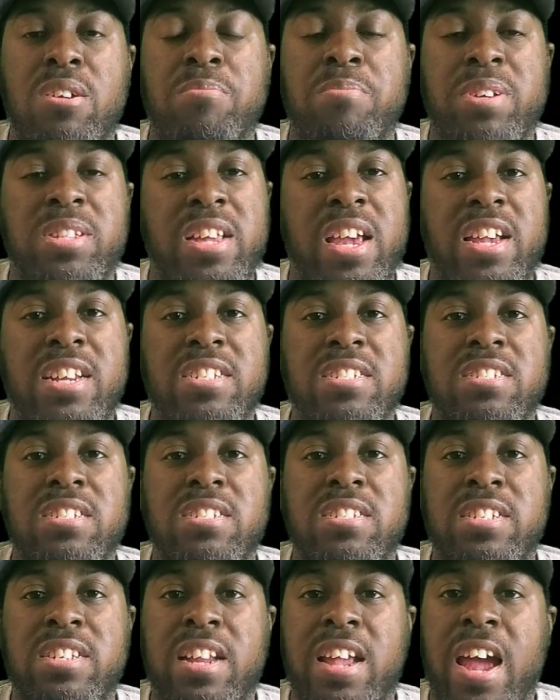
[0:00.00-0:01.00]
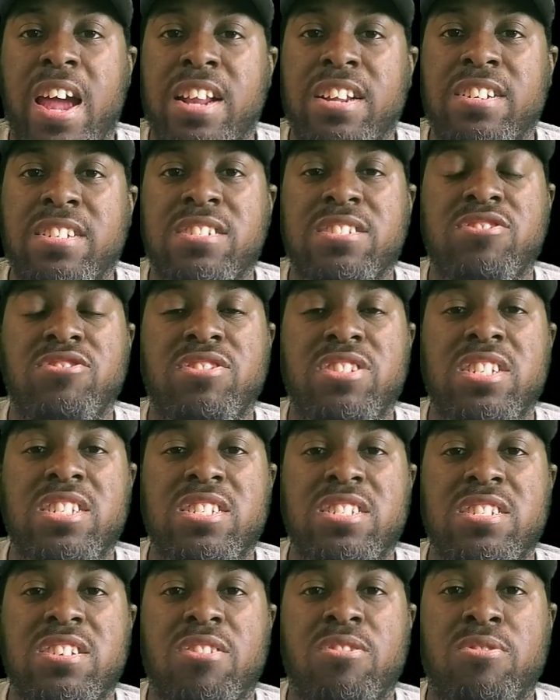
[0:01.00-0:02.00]
But that is not a
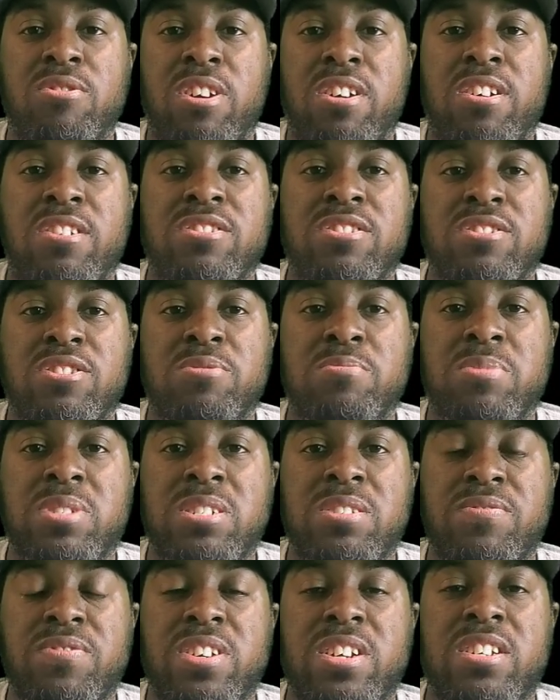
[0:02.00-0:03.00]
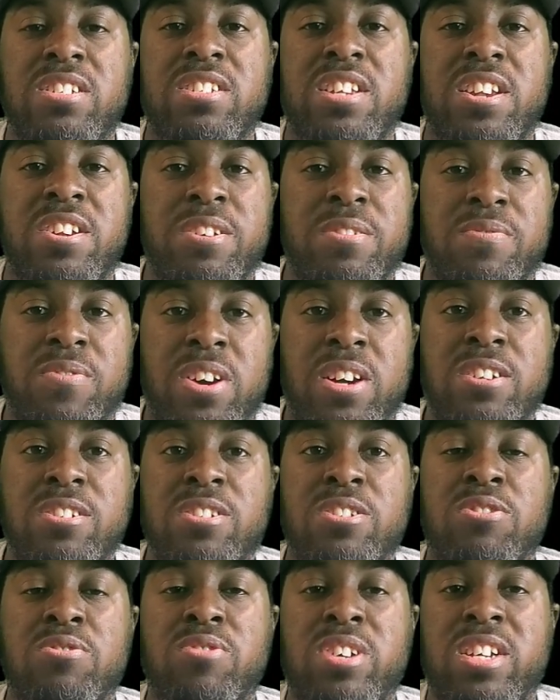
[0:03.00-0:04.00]
decision on Arthur Smith and Terry
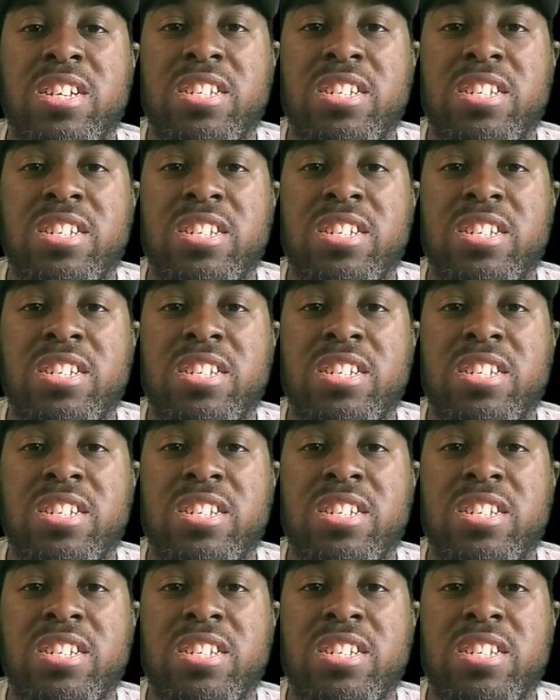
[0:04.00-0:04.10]
Fontenot.